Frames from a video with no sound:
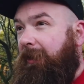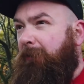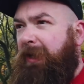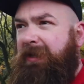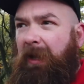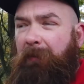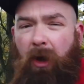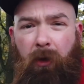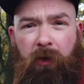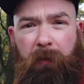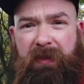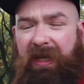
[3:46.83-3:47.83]
The reason I'm not
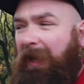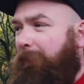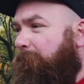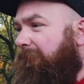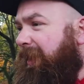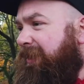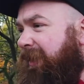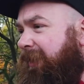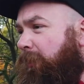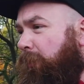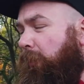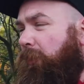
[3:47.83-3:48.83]
100% happy with it is
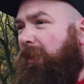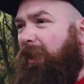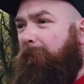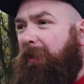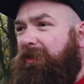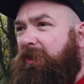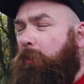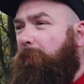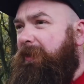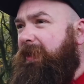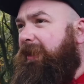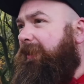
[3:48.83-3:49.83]
it could look a little bit too
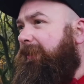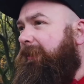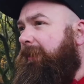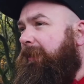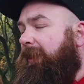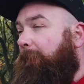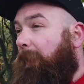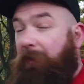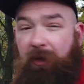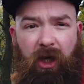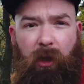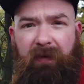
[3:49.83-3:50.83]
busy. I'm
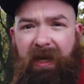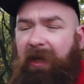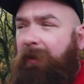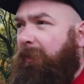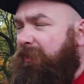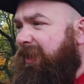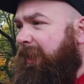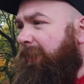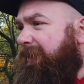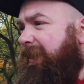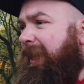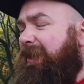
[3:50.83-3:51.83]
gonna go with it anyway, we'll see how
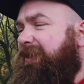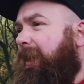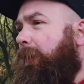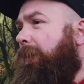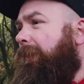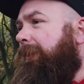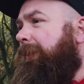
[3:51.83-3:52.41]
it turns out.